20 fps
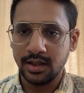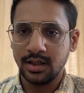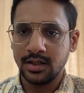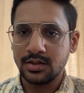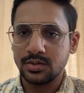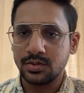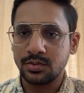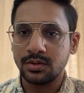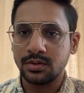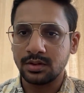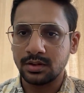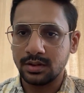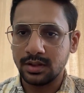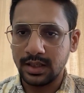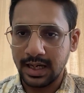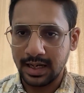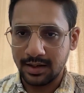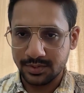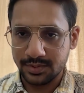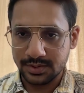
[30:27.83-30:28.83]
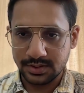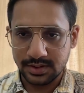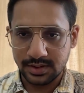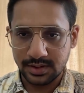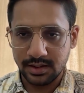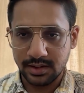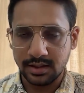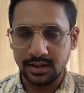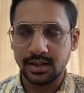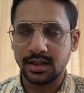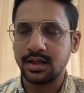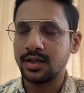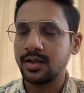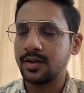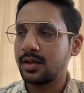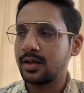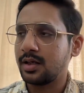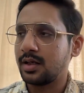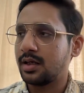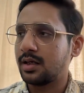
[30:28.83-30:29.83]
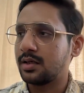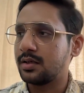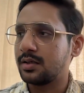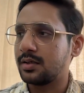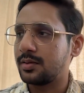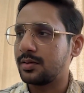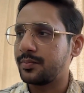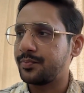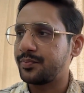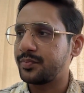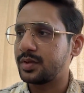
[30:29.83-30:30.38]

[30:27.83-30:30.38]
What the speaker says: so they have a say in that.